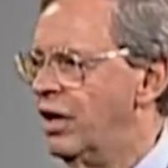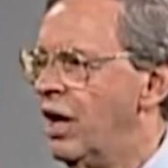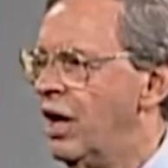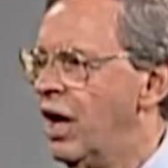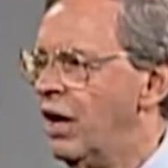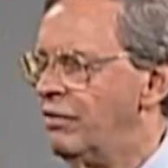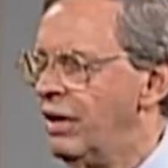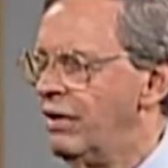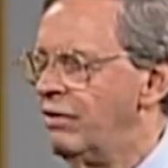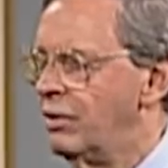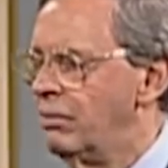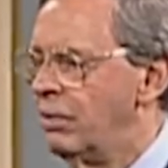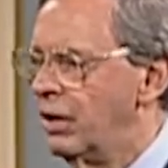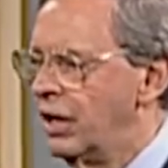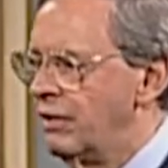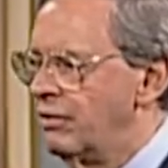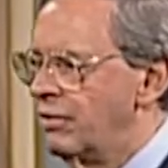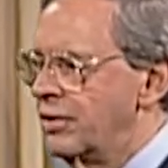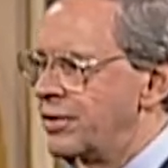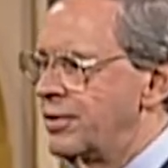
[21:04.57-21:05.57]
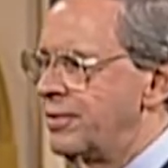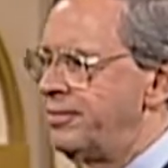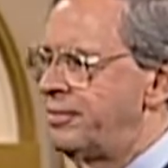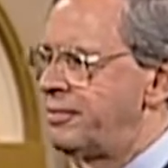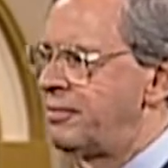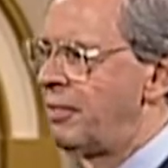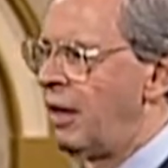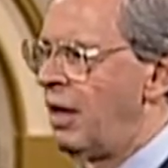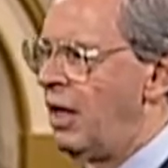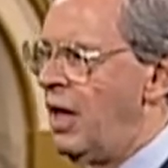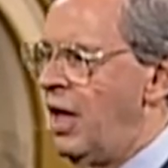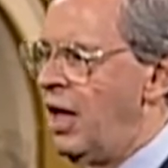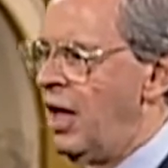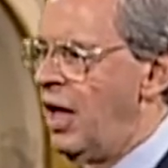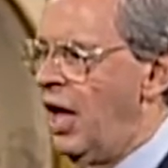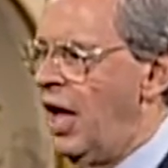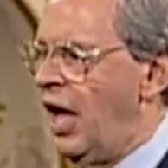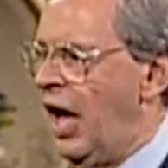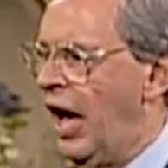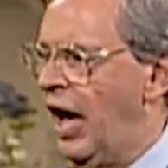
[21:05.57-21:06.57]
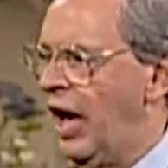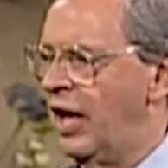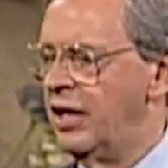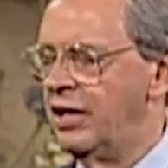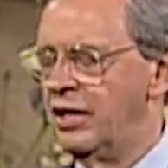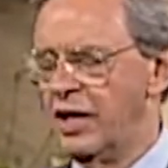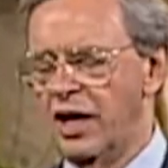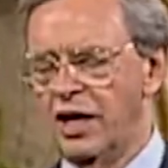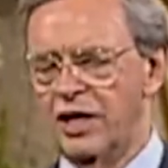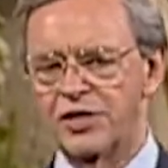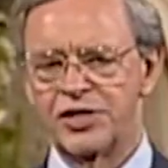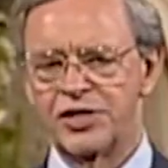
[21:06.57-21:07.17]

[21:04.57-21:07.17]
of even believers. And uh,